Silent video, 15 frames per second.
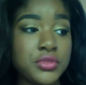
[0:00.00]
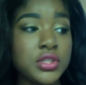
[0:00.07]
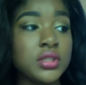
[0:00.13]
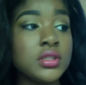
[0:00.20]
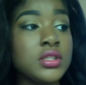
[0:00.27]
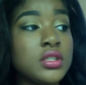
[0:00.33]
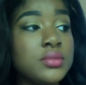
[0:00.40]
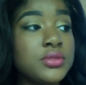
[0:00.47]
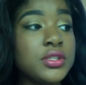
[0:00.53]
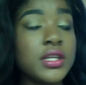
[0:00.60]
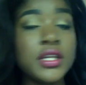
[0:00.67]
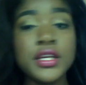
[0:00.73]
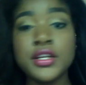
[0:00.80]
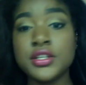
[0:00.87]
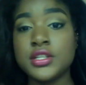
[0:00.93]
so I'm just going
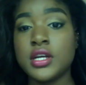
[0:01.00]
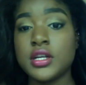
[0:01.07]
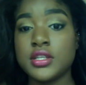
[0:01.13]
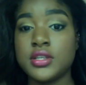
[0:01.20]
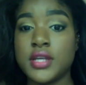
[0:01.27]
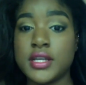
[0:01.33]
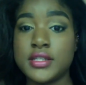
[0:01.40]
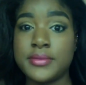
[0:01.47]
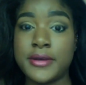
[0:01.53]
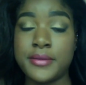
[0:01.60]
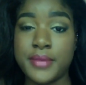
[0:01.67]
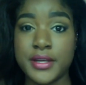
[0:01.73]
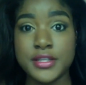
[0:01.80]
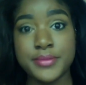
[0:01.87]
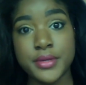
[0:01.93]
to here talk to you guys about
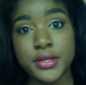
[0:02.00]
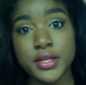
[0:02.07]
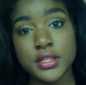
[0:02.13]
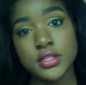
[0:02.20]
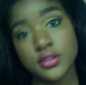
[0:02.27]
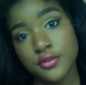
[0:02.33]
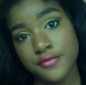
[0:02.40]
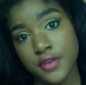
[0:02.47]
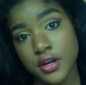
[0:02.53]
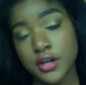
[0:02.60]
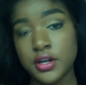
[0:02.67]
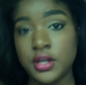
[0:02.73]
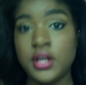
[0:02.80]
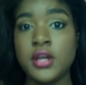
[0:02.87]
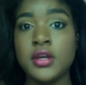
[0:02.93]
my experience so
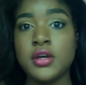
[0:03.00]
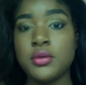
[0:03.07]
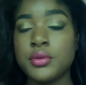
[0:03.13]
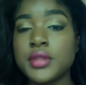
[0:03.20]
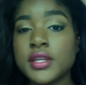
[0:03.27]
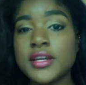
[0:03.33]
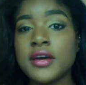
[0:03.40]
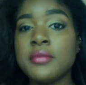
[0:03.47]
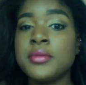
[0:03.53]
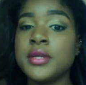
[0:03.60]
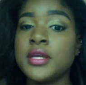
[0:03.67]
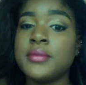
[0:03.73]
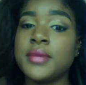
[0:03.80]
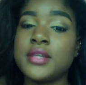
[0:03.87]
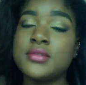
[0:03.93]
far with the company
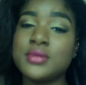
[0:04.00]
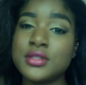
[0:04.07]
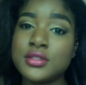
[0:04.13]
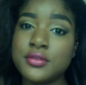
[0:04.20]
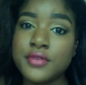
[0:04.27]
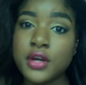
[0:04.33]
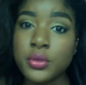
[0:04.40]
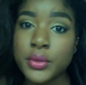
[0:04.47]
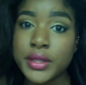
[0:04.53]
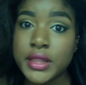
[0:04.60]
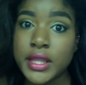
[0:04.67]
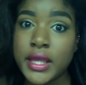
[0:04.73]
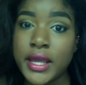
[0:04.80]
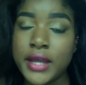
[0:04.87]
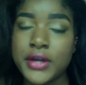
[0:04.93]
and my experience so far with
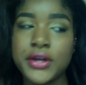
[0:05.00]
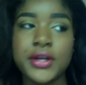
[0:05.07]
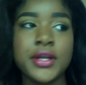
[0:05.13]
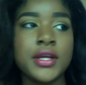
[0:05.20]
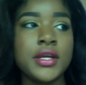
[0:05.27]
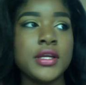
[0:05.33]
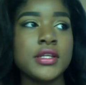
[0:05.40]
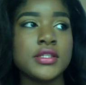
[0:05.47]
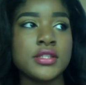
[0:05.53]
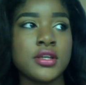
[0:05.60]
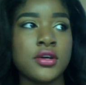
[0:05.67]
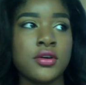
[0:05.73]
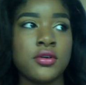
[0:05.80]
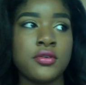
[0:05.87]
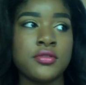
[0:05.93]
the hair.
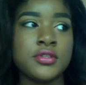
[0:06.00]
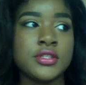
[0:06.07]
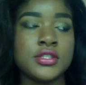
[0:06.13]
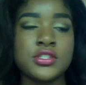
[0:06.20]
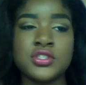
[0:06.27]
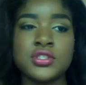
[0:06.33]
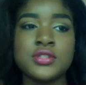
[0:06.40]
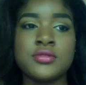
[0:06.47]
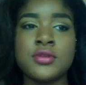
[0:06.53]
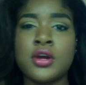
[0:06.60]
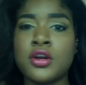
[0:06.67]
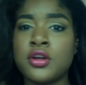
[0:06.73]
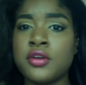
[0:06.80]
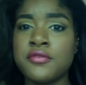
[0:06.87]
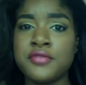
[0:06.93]
So let's just
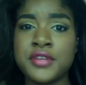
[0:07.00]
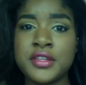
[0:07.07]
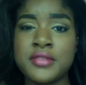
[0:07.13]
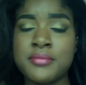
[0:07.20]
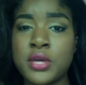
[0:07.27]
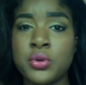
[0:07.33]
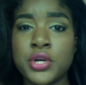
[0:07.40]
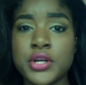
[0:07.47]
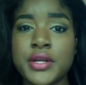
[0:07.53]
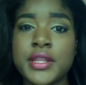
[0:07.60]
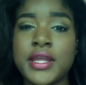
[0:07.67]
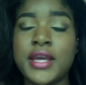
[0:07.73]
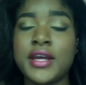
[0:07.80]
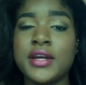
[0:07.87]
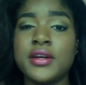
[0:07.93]
start off with me ordering
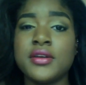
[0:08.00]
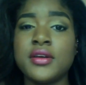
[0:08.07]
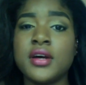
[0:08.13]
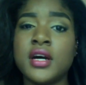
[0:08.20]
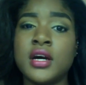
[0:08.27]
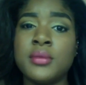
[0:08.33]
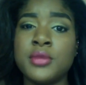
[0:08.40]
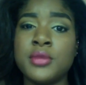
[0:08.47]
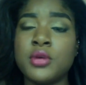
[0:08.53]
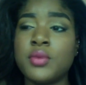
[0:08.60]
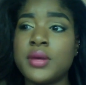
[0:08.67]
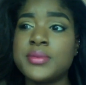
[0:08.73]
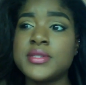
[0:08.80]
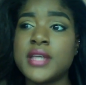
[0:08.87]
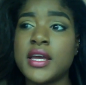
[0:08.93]
the hair. Their
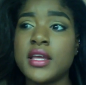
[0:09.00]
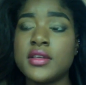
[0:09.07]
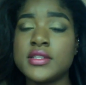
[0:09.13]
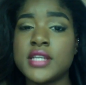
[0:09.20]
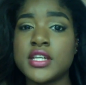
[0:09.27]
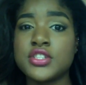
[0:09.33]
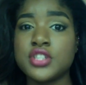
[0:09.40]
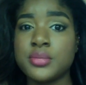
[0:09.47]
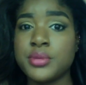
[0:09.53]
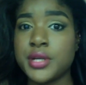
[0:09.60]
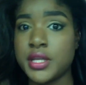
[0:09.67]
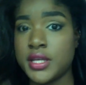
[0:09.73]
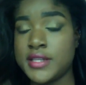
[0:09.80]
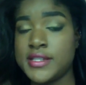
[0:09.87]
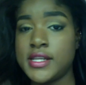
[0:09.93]
website is actually
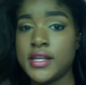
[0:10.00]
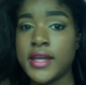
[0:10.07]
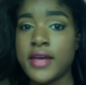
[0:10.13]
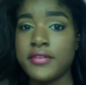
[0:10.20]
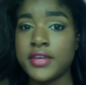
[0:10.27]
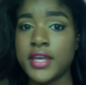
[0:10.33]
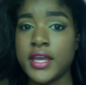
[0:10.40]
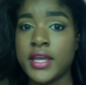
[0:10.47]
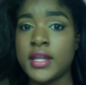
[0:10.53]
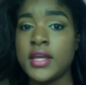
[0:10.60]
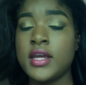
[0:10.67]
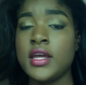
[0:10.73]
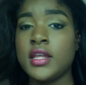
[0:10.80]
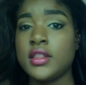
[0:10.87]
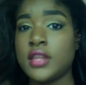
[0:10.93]
pretty easy to navigate.
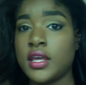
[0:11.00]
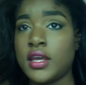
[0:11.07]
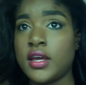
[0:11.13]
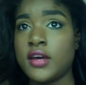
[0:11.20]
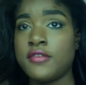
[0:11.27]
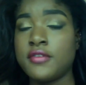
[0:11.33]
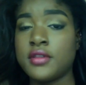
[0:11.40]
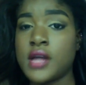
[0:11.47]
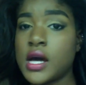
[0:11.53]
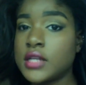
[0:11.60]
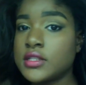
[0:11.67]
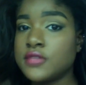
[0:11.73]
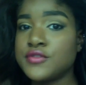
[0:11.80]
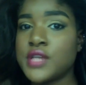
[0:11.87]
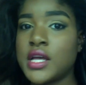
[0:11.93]
They have lots
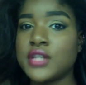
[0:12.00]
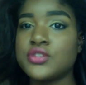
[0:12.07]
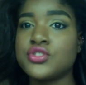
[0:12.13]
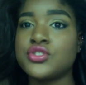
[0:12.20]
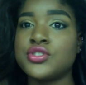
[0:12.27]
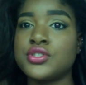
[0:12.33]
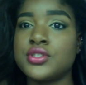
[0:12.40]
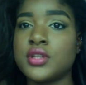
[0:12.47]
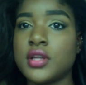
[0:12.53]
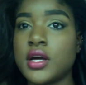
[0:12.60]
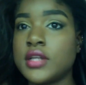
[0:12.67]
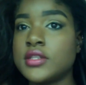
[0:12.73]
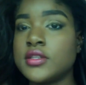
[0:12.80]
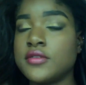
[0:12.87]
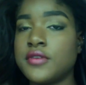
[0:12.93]
of textures,
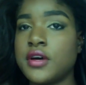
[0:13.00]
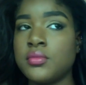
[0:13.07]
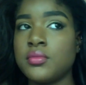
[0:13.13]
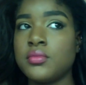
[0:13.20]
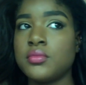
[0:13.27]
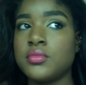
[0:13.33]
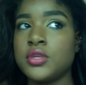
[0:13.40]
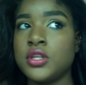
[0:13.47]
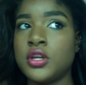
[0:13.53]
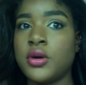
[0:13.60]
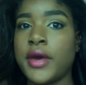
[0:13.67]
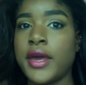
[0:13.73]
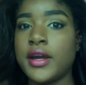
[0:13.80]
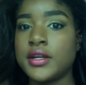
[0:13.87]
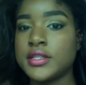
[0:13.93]
lots of
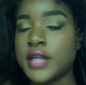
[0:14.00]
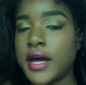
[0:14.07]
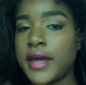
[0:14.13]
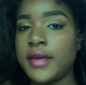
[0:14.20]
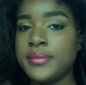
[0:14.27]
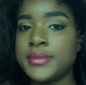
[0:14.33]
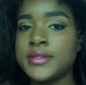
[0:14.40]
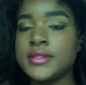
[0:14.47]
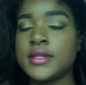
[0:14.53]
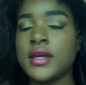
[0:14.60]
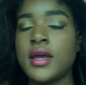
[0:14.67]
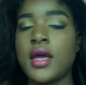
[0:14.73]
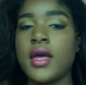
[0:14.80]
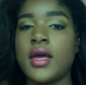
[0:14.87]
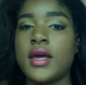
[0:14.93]
hair types
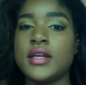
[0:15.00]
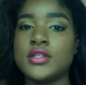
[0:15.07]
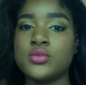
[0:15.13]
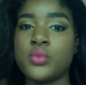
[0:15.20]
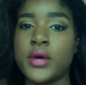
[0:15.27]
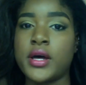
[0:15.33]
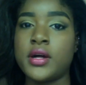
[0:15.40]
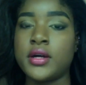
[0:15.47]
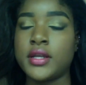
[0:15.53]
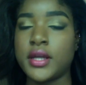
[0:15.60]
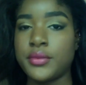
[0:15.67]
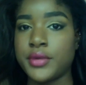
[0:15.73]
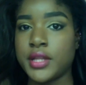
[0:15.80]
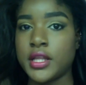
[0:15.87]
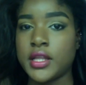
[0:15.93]
as well, and I
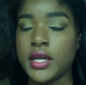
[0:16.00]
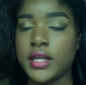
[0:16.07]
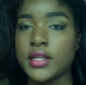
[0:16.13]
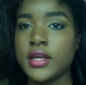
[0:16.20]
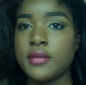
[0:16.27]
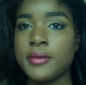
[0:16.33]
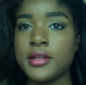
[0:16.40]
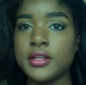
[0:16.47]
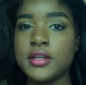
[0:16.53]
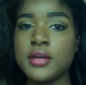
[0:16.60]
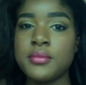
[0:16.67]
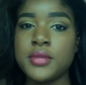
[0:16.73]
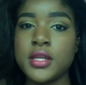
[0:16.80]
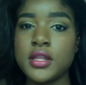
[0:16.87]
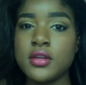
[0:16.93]
really like that about the
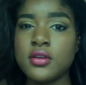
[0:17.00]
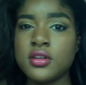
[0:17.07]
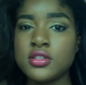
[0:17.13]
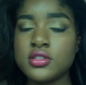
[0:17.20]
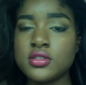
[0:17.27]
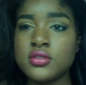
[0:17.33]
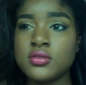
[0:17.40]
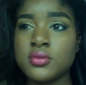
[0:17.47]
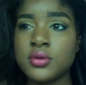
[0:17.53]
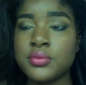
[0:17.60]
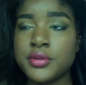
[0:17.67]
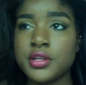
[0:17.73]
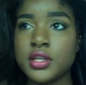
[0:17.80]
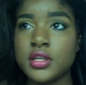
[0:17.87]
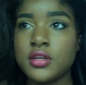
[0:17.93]
company. They're also a
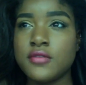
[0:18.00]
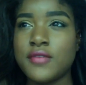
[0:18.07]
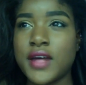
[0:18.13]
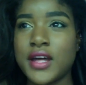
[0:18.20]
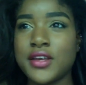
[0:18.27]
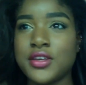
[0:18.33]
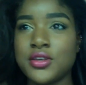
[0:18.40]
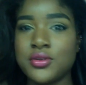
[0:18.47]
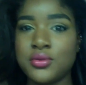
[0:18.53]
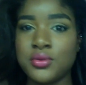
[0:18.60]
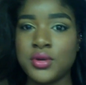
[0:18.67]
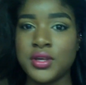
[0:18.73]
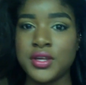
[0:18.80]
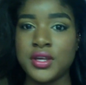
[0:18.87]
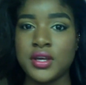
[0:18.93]
really good value.
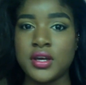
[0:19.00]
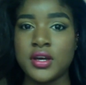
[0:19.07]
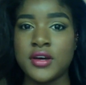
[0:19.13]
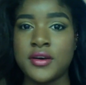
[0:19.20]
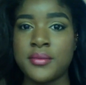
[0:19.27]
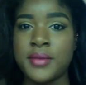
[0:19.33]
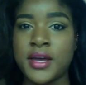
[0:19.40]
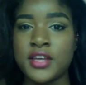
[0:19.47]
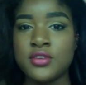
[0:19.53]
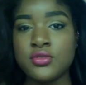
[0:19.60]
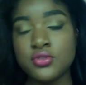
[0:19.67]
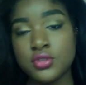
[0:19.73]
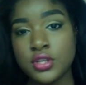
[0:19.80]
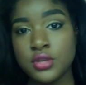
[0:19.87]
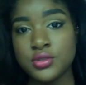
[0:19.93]
I
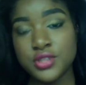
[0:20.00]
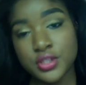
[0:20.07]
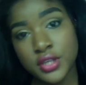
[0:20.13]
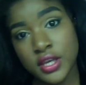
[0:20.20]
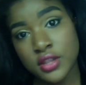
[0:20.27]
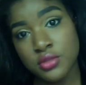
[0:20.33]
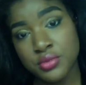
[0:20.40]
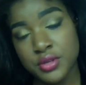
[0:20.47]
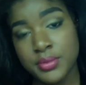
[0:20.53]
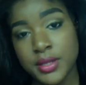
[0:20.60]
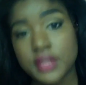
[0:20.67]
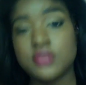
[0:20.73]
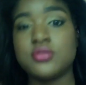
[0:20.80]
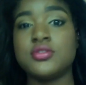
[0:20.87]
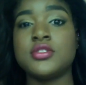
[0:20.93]
usually only get 3
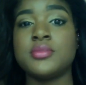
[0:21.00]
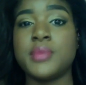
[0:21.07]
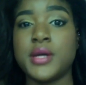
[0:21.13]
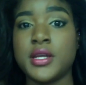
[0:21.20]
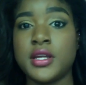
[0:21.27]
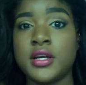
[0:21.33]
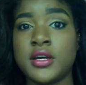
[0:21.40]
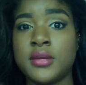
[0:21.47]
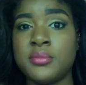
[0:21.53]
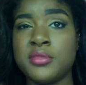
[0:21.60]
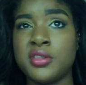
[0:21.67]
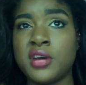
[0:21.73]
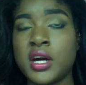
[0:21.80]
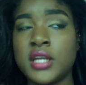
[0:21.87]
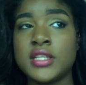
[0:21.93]
bundles, but
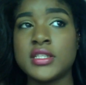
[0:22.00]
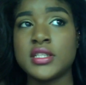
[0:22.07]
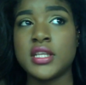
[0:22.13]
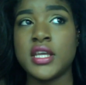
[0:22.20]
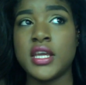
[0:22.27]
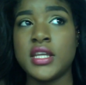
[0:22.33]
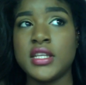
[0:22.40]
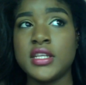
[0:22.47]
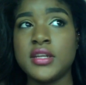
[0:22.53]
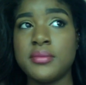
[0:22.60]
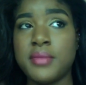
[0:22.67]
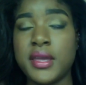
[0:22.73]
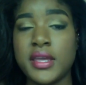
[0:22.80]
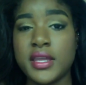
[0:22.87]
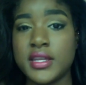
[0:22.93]
honestly, it didn't
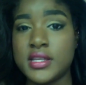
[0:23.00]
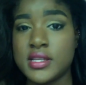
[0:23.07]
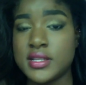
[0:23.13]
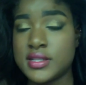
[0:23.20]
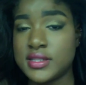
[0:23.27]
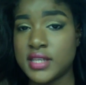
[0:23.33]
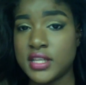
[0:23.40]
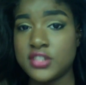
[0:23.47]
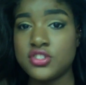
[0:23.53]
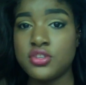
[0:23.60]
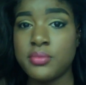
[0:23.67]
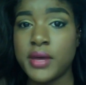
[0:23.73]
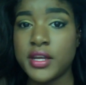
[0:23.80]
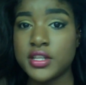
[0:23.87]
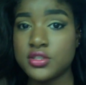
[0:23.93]
make any sense. You
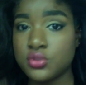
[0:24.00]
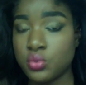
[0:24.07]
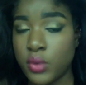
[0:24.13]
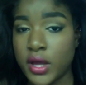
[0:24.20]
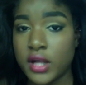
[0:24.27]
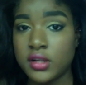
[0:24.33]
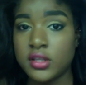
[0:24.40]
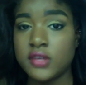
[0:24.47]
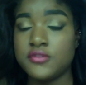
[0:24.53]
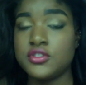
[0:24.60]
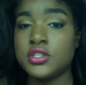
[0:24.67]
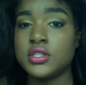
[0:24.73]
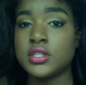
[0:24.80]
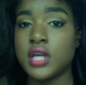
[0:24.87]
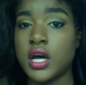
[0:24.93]
might as well have
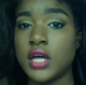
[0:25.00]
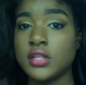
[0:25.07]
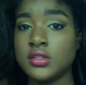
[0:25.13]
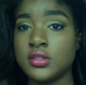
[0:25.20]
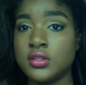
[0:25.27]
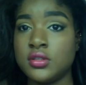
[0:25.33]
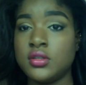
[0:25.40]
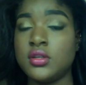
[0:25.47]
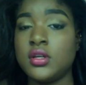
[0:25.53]
just gotten